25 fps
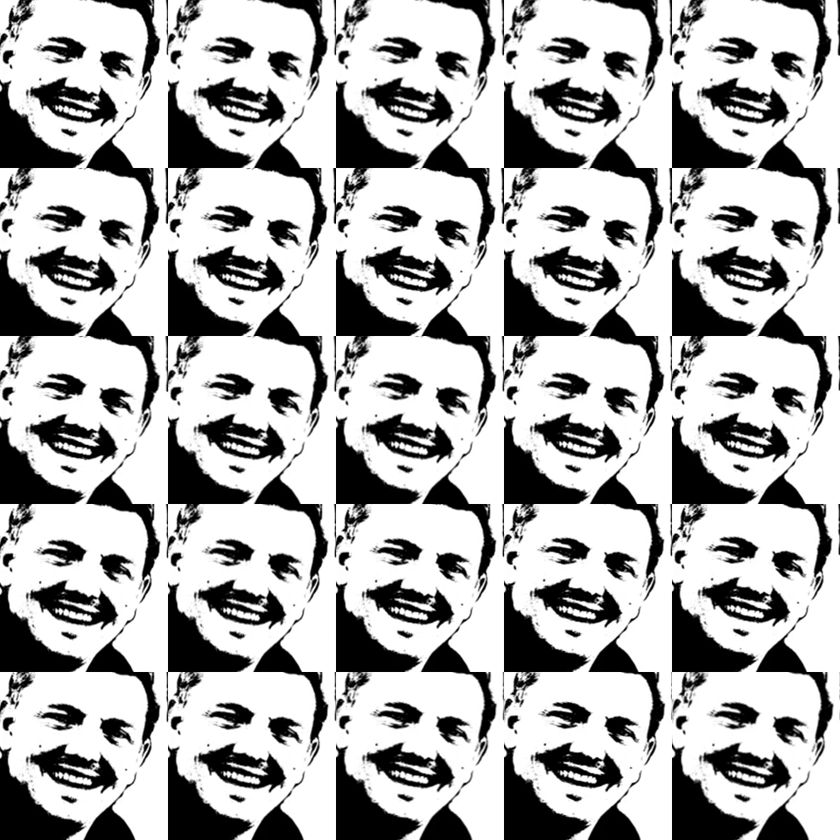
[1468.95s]
Ludo needs
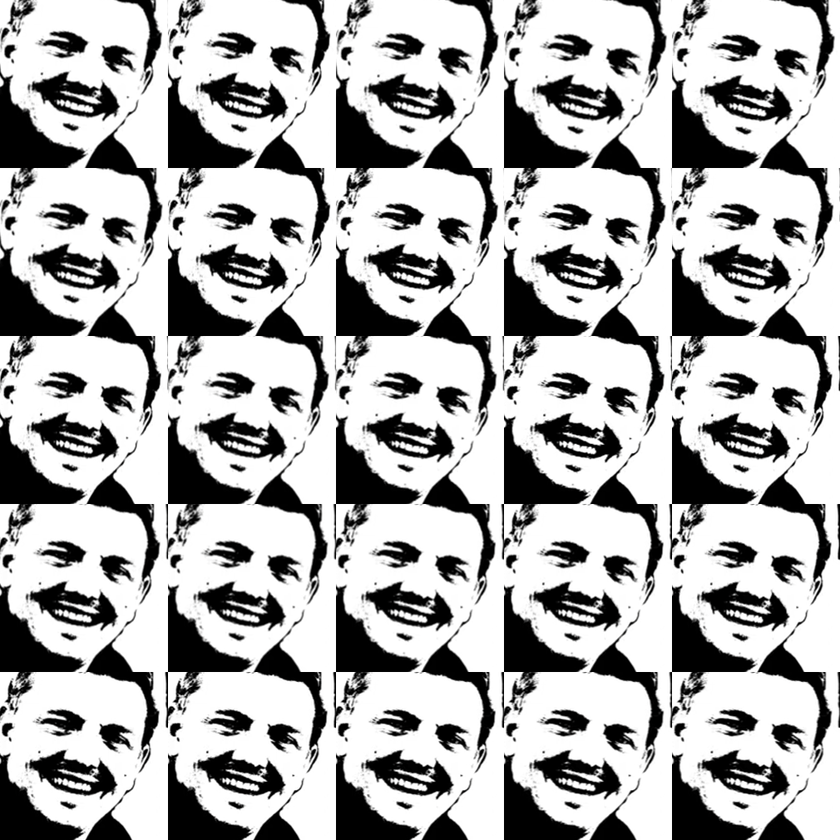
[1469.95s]
to get on the radio
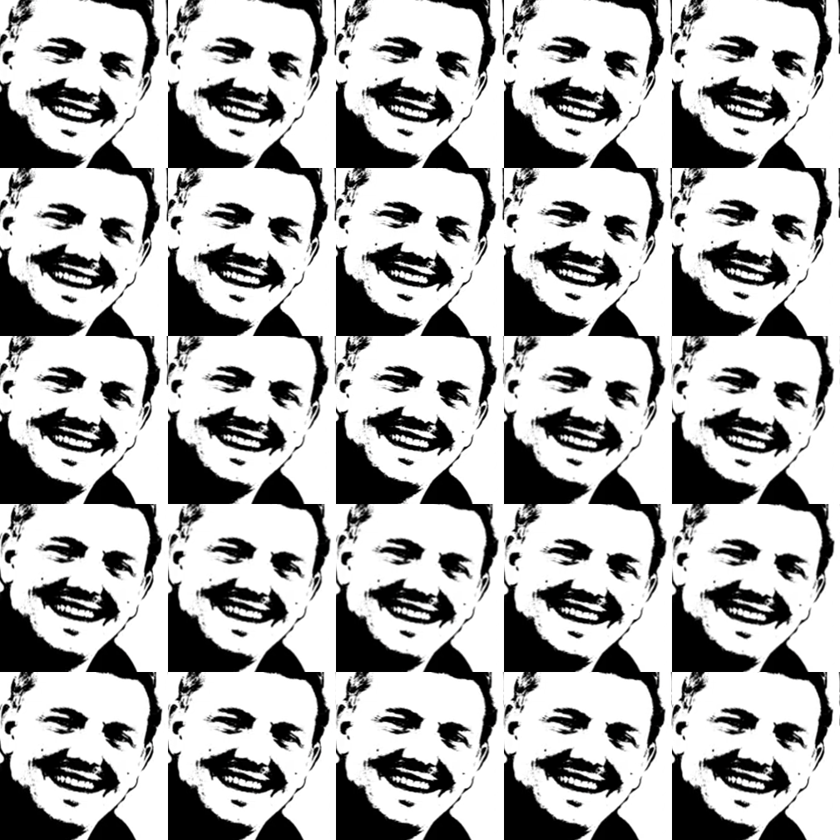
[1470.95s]
and tell. I think
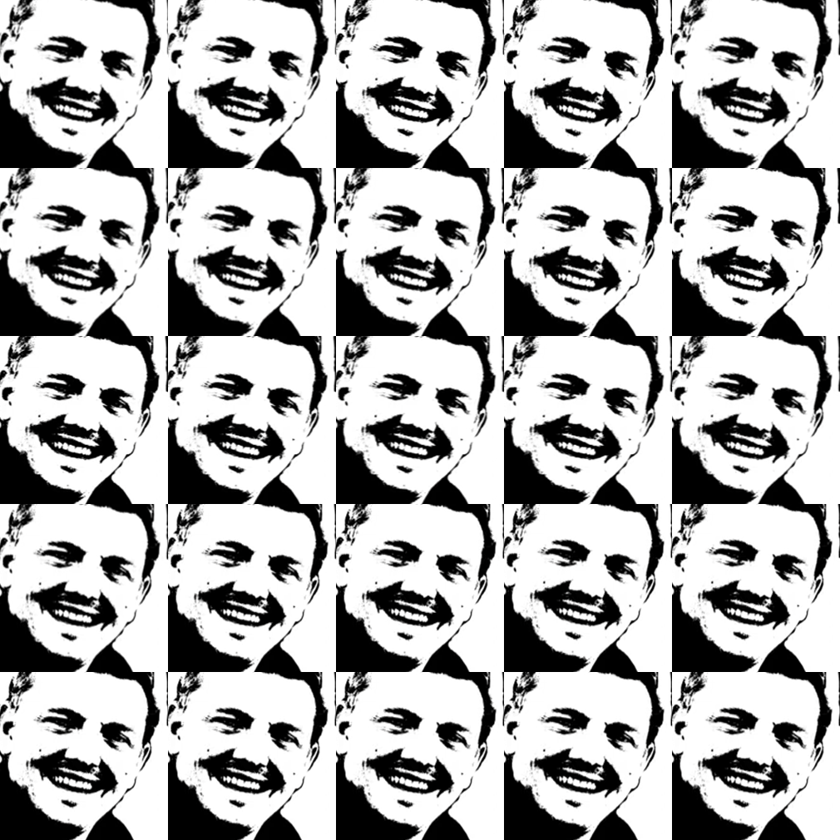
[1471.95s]
you should...